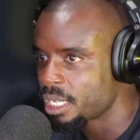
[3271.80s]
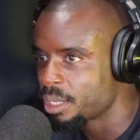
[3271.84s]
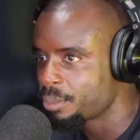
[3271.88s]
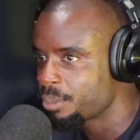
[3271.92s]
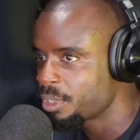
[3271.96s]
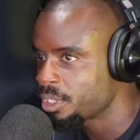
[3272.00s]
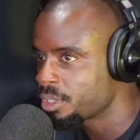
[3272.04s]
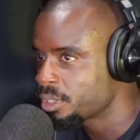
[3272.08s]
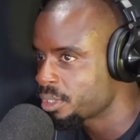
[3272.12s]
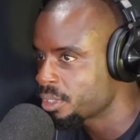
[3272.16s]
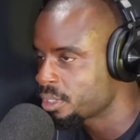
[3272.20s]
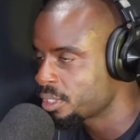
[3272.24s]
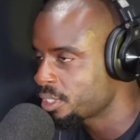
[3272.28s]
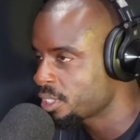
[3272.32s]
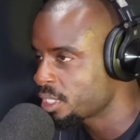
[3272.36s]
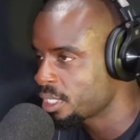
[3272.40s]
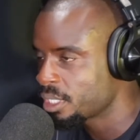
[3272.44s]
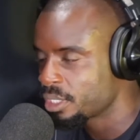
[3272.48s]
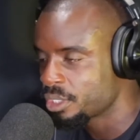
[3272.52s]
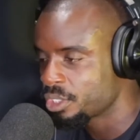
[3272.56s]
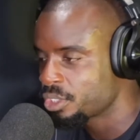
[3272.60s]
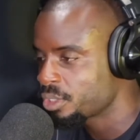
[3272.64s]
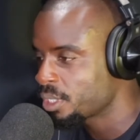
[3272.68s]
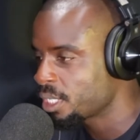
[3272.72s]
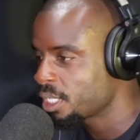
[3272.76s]
how much is
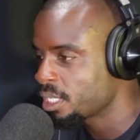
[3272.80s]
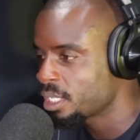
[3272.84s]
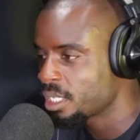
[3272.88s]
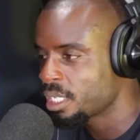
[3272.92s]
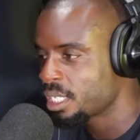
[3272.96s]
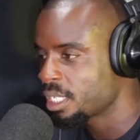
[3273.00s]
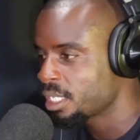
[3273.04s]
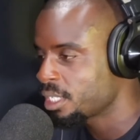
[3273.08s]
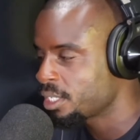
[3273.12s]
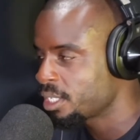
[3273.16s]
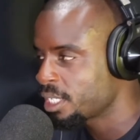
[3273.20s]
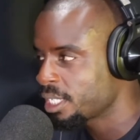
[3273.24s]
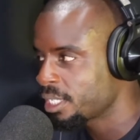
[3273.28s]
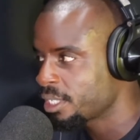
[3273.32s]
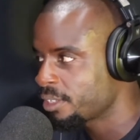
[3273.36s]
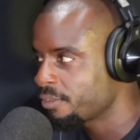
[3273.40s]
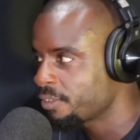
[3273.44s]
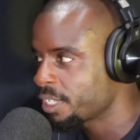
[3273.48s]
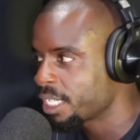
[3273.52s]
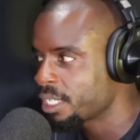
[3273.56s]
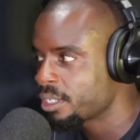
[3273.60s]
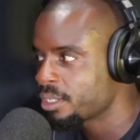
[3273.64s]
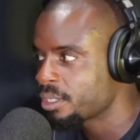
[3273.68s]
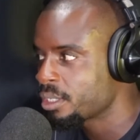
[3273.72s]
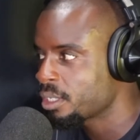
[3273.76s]
getting traded on a daily
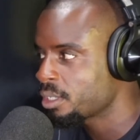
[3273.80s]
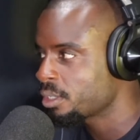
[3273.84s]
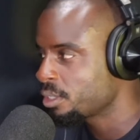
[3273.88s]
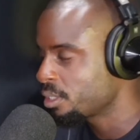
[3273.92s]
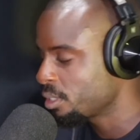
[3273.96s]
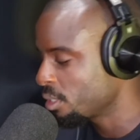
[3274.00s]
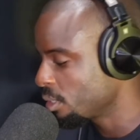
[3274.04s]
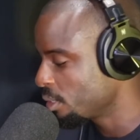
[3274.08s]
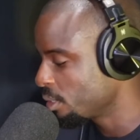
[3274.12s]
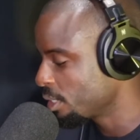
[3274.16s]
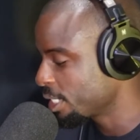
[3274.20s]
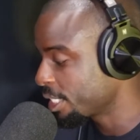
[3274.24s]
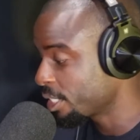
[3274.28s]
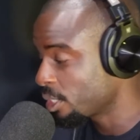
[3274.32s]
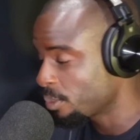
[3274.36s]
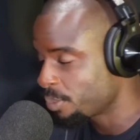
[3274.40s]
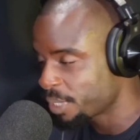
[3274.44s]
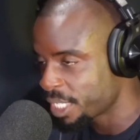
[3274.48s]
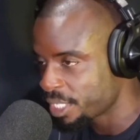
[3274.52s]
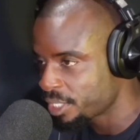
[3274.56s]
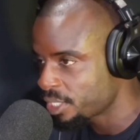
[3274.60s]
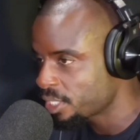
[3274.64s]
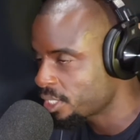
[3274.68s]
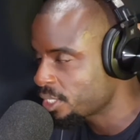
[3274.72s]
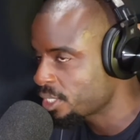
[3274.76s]
value, a daily
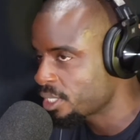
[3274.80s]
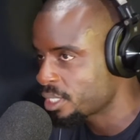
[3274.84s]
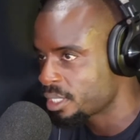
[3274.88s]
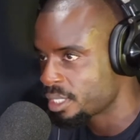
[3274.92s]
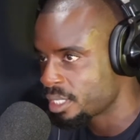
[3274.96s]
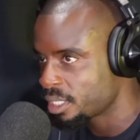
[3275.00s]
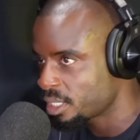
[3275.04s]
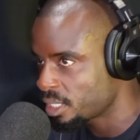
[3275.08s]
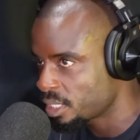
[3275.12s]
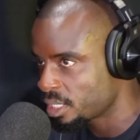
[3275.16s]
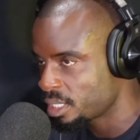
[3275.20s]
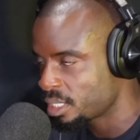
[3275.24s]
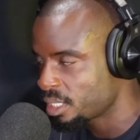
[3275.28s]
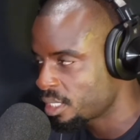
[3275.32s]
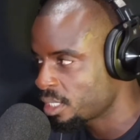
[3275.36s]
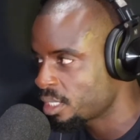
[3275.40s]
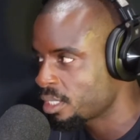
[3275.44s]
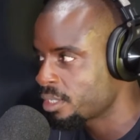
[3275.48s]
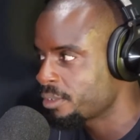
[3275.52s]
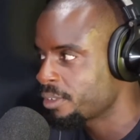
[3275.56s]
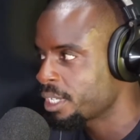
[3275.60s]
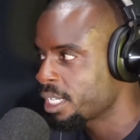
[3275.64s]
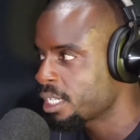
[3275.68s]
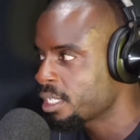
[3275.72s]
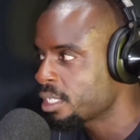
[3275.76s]
basis, and da da da
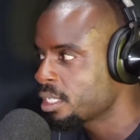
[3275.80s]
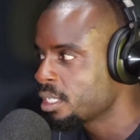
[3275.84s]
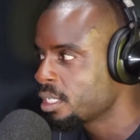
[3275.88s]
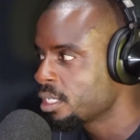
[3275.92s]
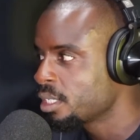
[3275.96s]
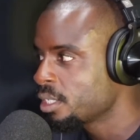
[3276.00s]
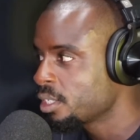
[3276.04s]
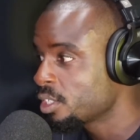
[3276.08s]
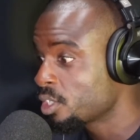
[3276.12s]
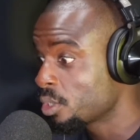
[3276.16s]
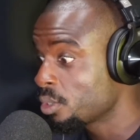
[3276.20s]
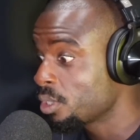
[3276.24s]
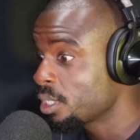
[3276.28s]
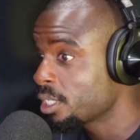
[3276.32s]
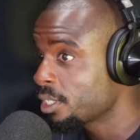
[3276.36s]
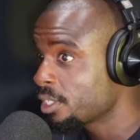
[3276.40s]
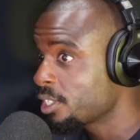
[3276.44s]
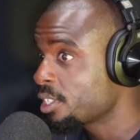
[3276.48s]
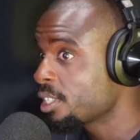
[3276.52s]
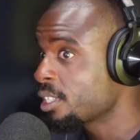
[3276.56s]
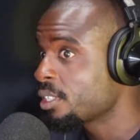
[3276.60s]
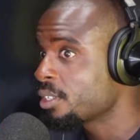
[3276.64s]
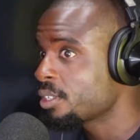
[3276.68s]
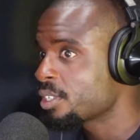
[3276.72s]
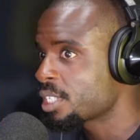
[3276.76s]
da. Right. So you can
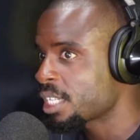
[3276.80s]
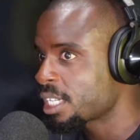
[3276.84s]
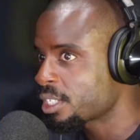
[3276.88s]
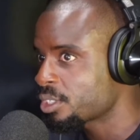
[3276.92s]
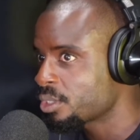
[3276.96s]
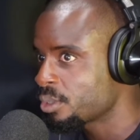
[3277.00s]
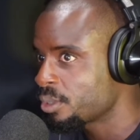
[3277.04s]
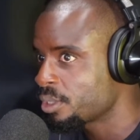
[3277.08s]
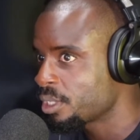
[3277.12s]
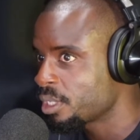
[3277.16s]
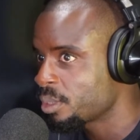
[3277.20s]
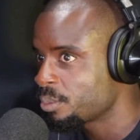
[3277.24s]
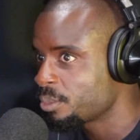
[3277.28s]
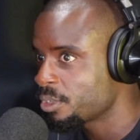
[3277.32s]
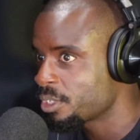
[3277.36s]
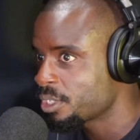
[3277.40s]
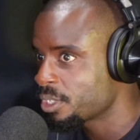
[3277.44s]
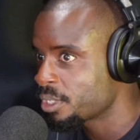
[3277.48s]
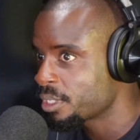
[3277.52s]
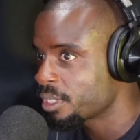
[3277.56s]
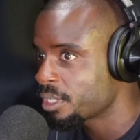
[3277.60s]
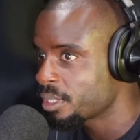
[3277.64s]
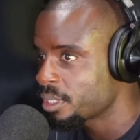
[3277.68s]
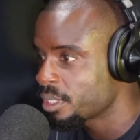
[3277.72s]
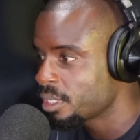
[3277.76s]
see those actual numbers.
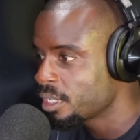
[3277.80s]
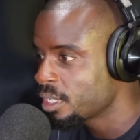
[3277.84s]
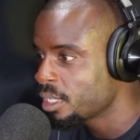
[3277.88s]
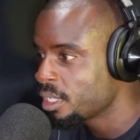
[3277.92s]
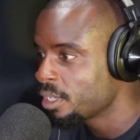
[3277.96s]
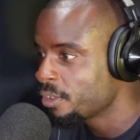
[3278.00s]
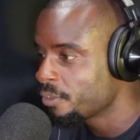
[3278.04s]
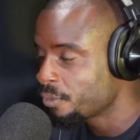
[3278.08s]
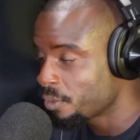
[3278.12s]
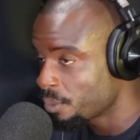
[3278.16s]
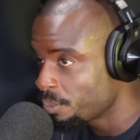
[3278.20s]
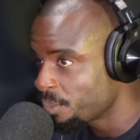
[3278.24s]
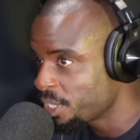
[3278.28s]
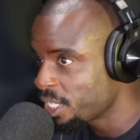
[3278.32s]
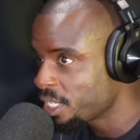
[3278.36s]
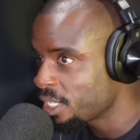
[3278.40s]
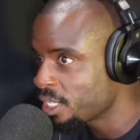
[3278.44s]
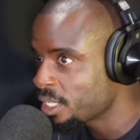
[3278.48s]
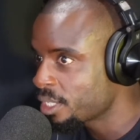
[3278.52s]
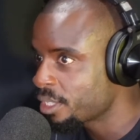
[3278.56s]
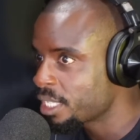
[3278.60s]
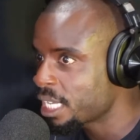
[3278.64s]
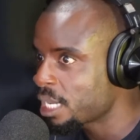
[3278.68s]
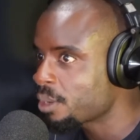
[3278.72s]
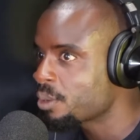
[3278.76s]
So for
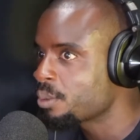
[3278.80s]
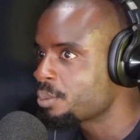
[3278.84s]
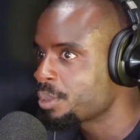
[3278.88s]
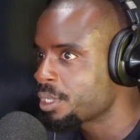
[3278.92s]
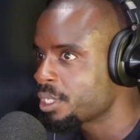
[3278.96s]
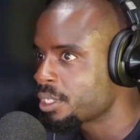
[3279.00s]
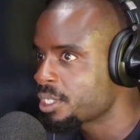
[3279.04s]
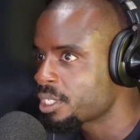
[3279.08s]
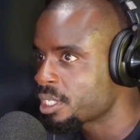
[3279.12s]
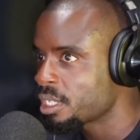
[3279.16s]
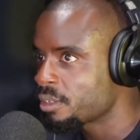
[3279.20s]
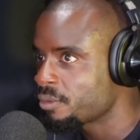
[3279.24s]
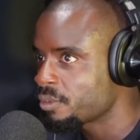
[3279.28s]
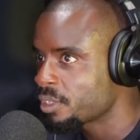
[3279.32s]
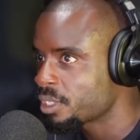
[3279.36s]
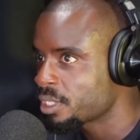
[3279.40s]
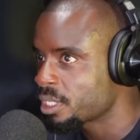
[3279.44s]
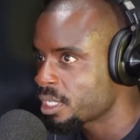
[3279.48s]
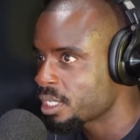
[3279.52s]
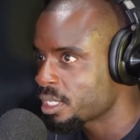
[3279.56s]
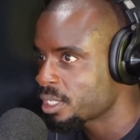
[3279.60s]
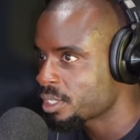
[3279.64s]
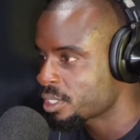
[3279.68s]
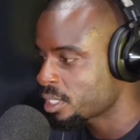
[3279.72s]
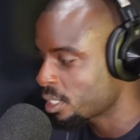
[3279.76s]
me, that would be the safest
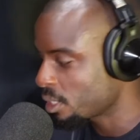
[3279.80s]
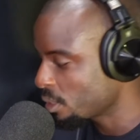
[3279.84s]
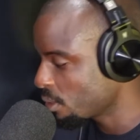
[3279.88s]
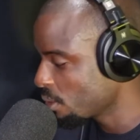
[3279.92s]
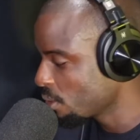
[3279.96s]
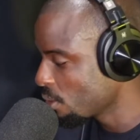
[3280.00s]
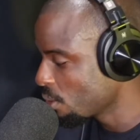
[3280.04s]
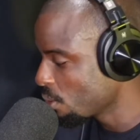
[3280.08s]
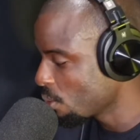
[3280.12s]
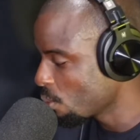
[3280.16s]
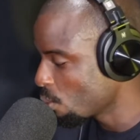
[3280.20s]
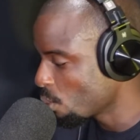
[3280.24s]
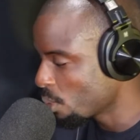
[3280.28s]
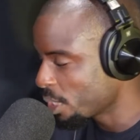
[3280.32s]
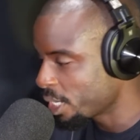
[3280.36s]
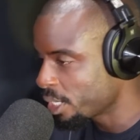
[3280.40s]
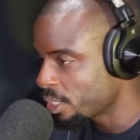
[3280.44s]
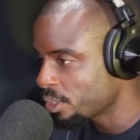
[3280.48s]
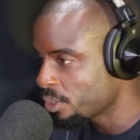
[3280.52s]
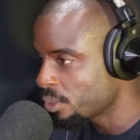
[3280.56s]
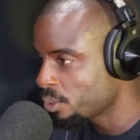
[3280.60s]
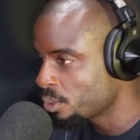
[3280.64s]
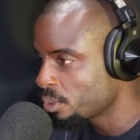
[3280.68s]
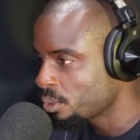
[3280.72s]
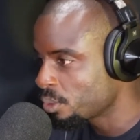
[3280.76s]
thing. It's like
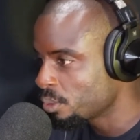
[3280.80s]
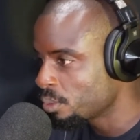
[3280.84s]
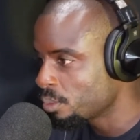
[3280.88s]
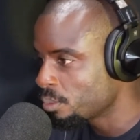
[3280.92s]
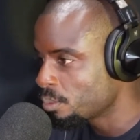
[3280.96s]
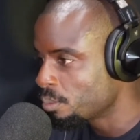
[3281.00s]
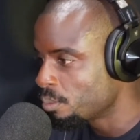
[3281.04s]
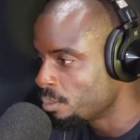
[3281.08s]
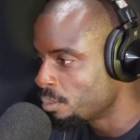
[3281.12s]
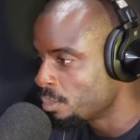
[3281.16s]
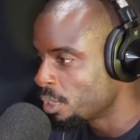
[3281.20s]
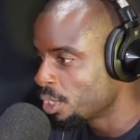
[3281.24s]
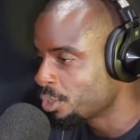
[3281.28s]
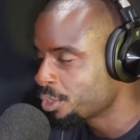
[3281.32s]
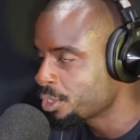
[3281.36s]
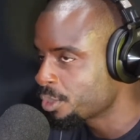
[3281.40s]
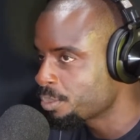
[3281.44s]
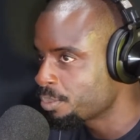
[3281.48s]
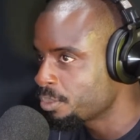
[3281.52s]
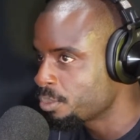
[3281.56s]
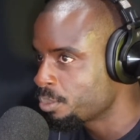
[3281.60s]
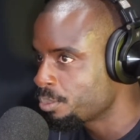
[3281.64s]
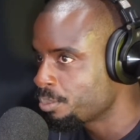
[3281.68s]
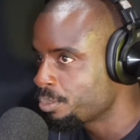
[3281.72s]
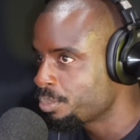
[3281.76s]
where do
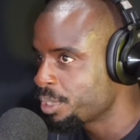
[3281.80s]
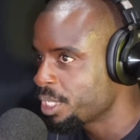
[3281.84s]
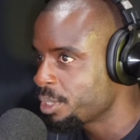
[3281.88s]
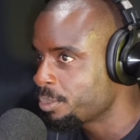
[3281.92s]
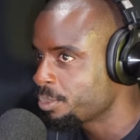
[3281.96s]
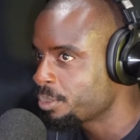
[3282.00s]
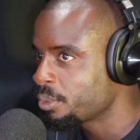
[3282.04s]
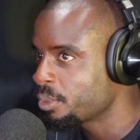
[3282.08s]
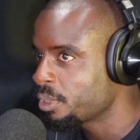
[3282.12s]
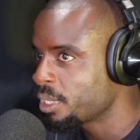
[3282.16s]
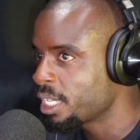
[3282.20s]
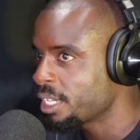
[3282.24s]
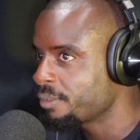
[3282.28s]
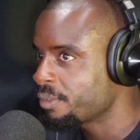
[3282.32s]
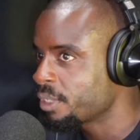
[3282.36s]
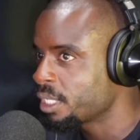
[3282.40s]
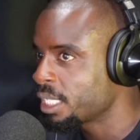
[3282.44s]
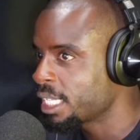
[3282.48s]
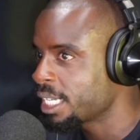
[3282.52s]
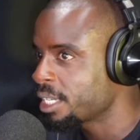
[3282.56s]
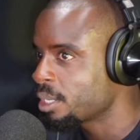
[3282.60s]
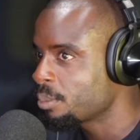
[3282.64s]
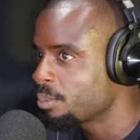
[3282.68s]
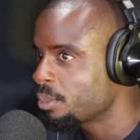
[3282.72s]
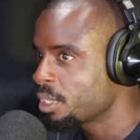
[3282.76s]
most people have a
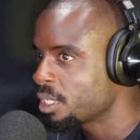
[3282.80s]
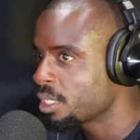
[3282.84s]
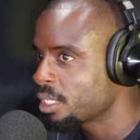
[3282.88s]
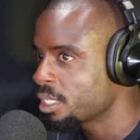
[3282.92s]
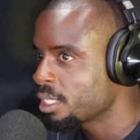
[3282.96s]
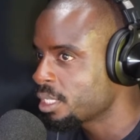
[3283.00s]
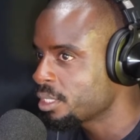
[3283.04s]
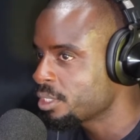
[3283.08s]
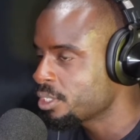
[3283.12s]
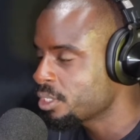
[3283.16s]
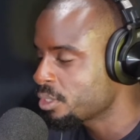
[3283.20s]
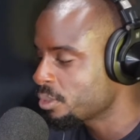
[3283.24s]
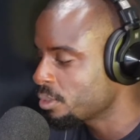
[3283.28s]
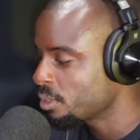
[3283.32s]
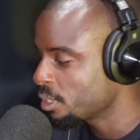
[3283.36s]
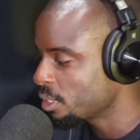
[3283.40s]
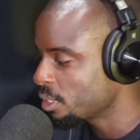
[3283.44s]
lot of money in